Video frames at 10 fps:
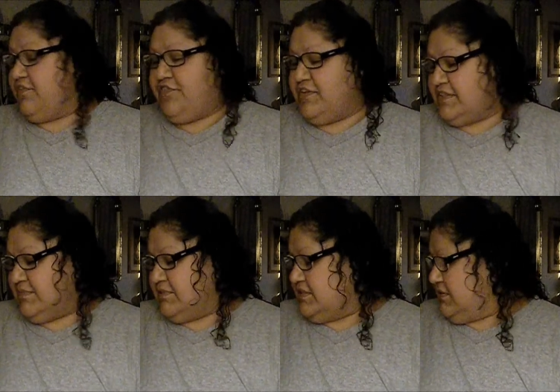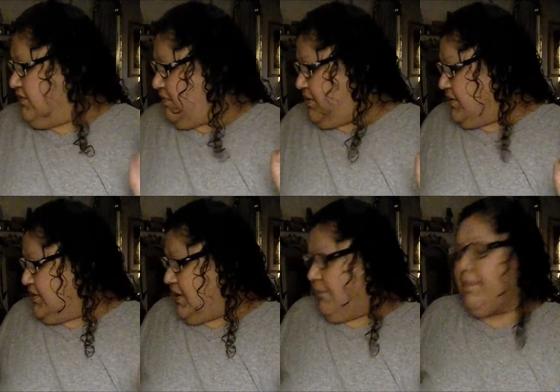the infusium. just so you
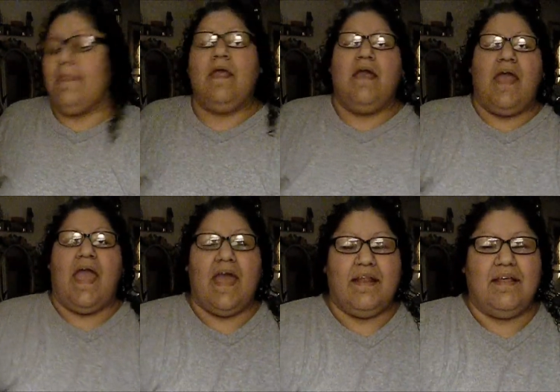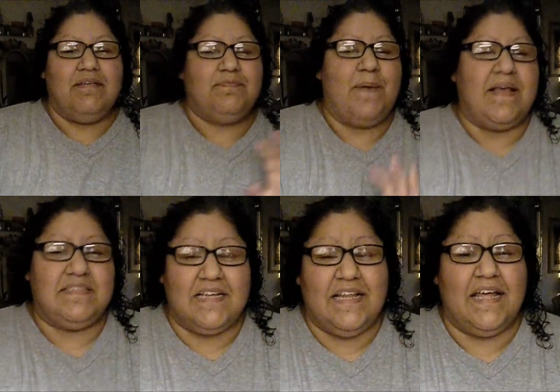wanted to know. And it's
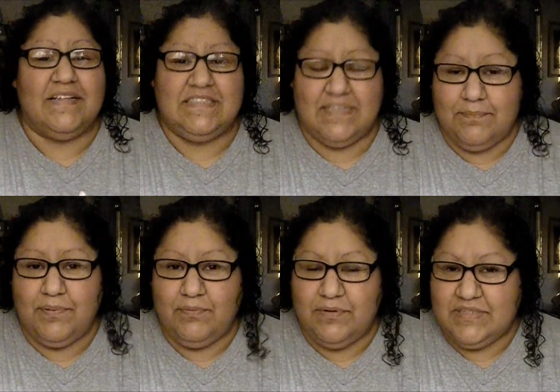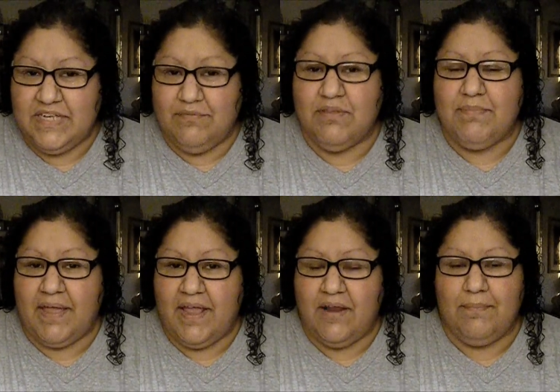basically a simple routine with
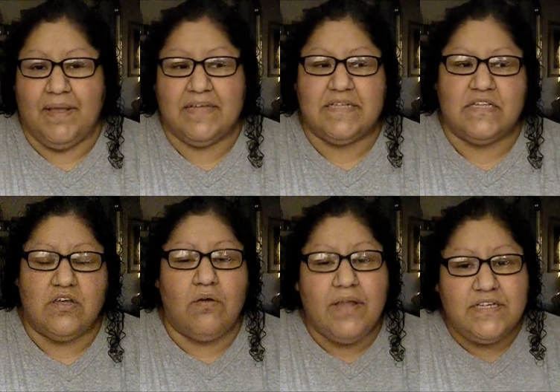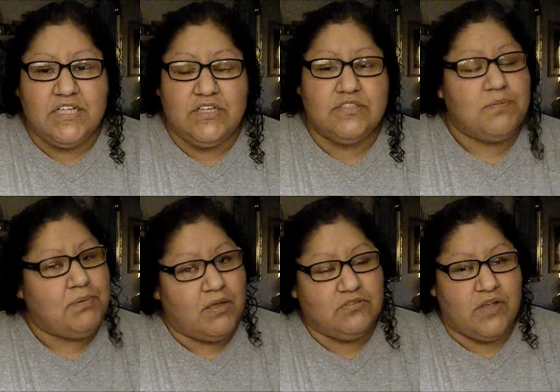my hair because I don't like to use a
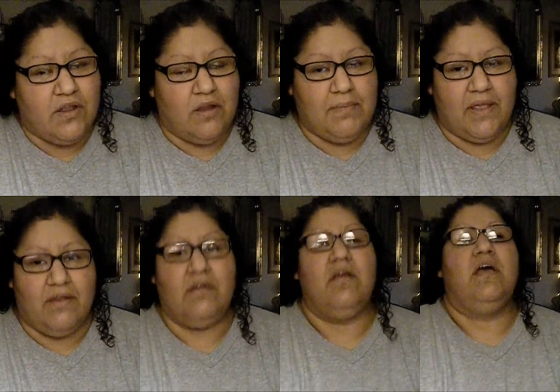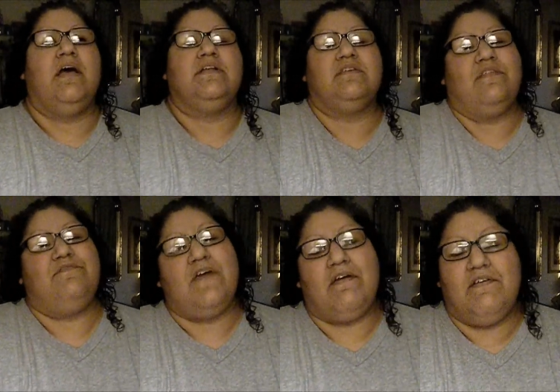blow dryer on my hair until
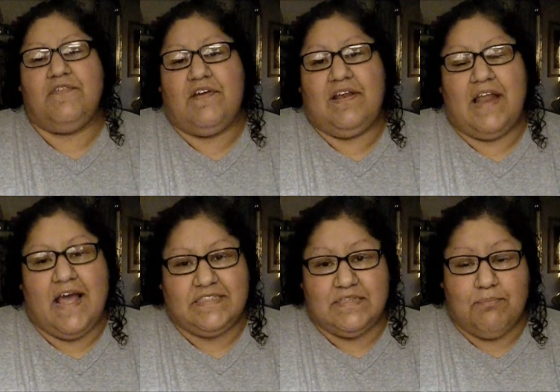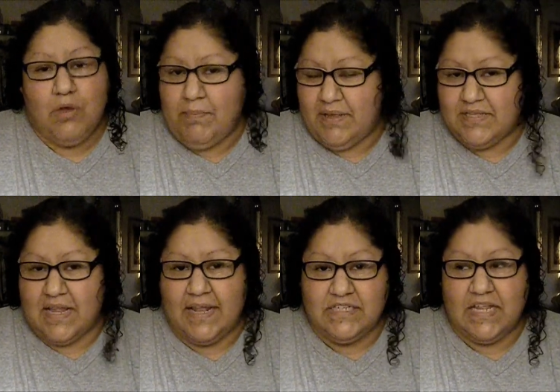the very, very last moment
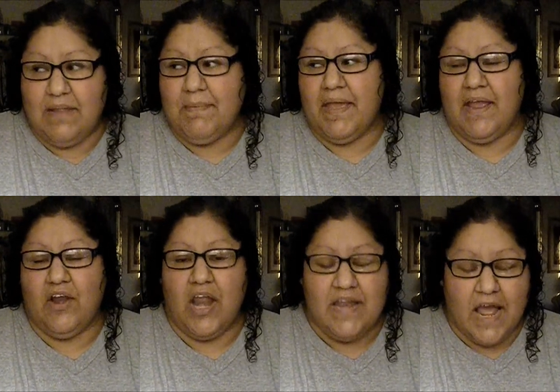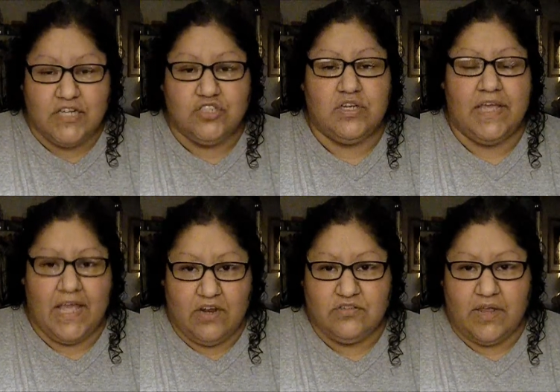because I like to let my hair naturally
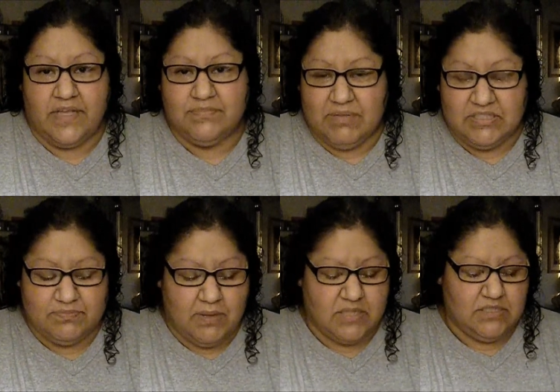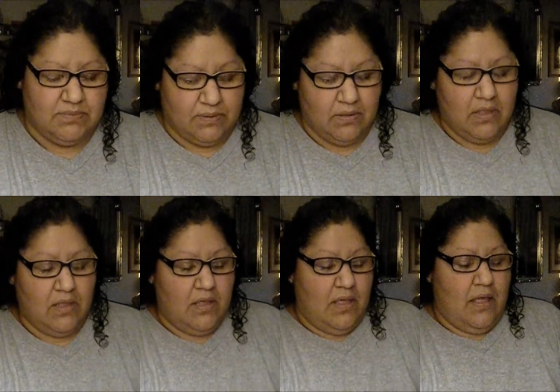air dry as much as possible.
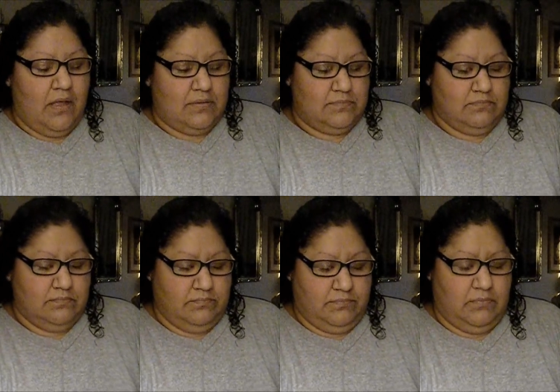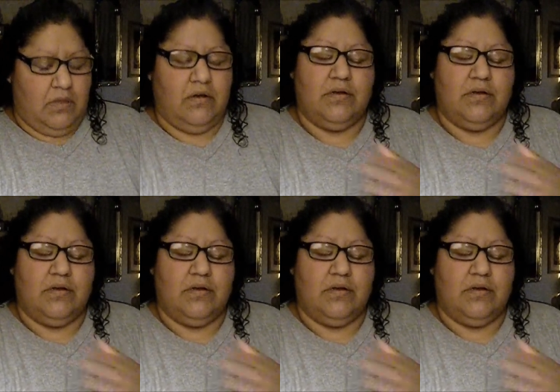Oh,